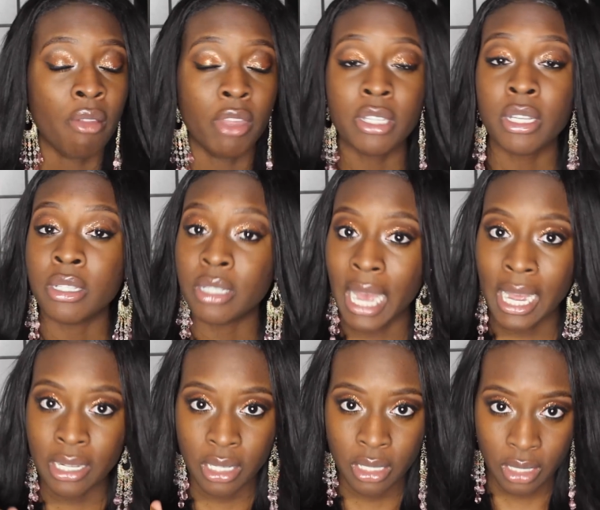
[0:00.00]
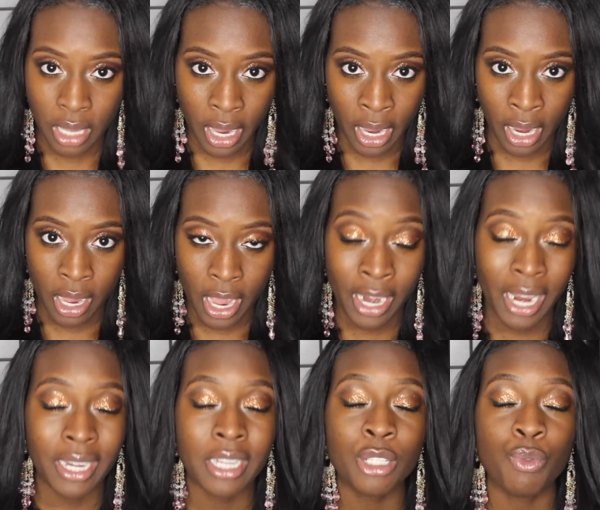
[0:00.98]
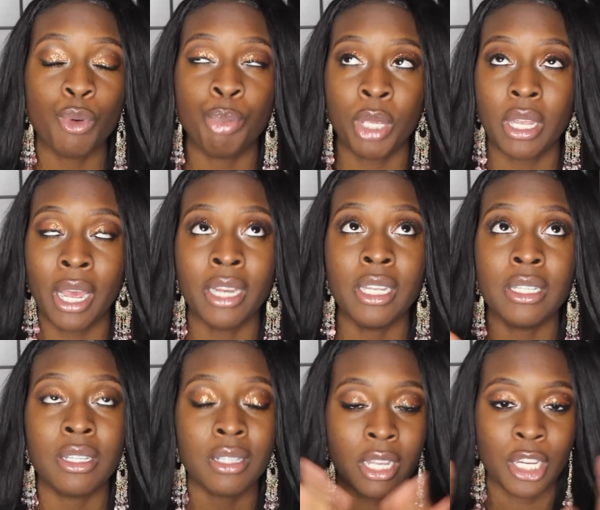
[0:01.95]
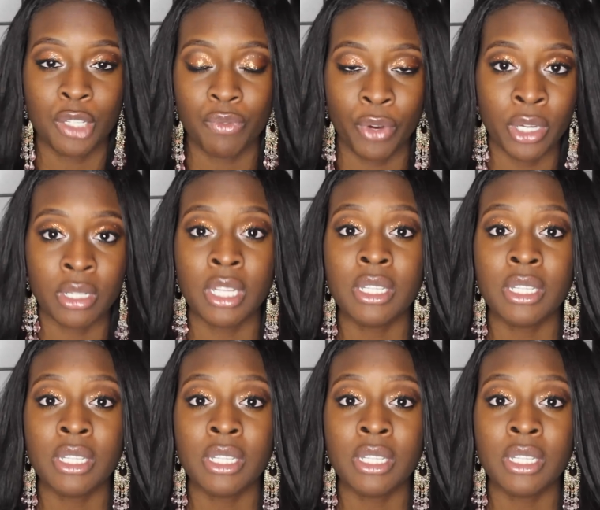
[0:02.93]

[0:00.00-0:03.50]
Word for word: This is not to say, and I need to repeat, I need to say this first.